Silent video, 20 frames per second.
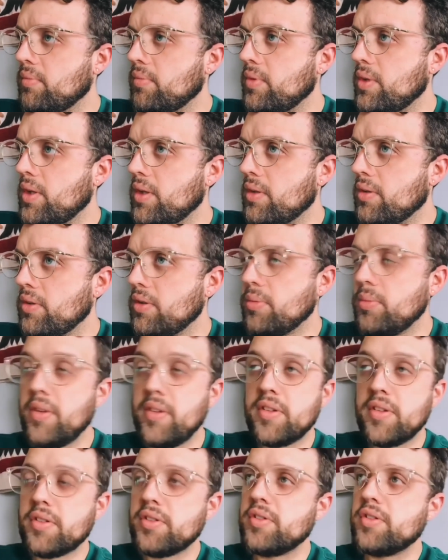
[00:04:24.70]
your
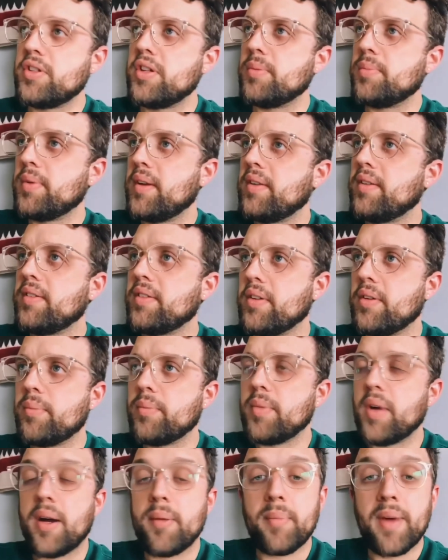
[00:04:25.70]
musicianship. And so
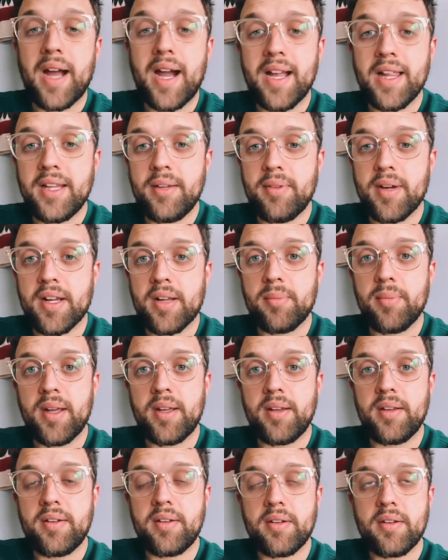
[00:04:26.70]
highly
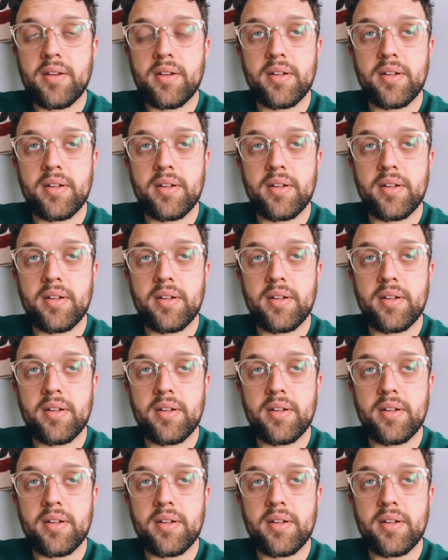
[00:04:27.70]
recommend